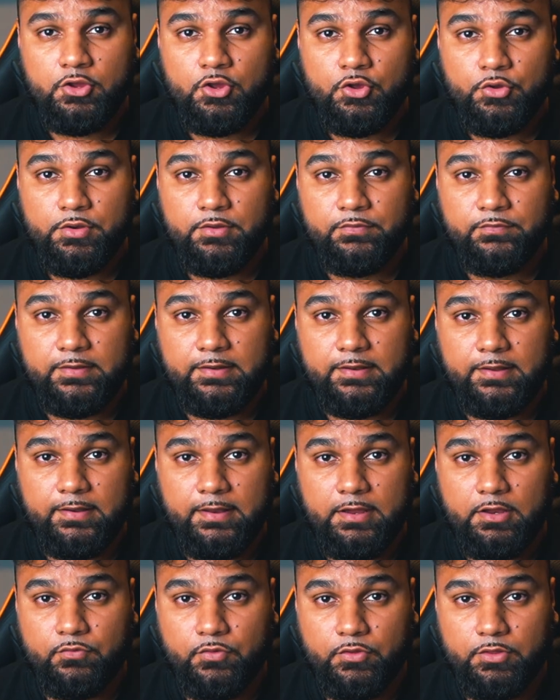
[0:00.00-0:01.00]
your own affiliate
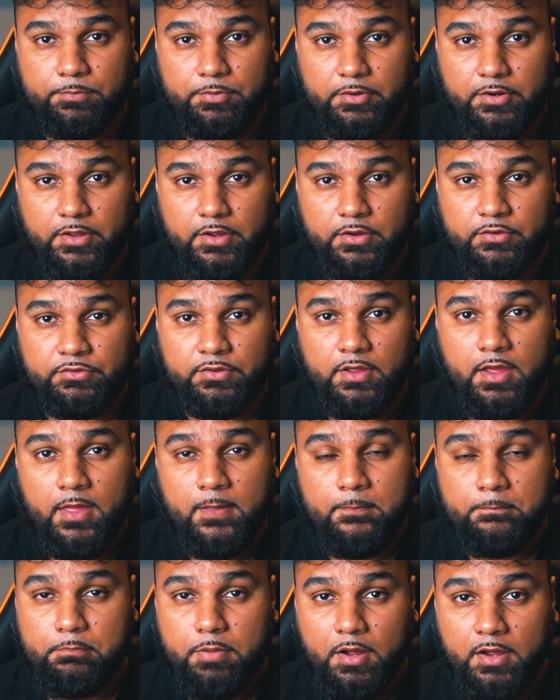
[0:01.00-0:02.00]
link for the products,
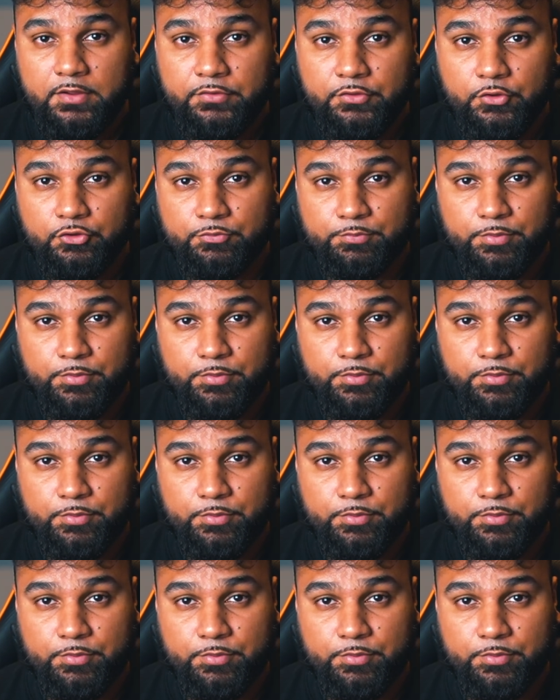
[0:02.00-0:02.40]
buy those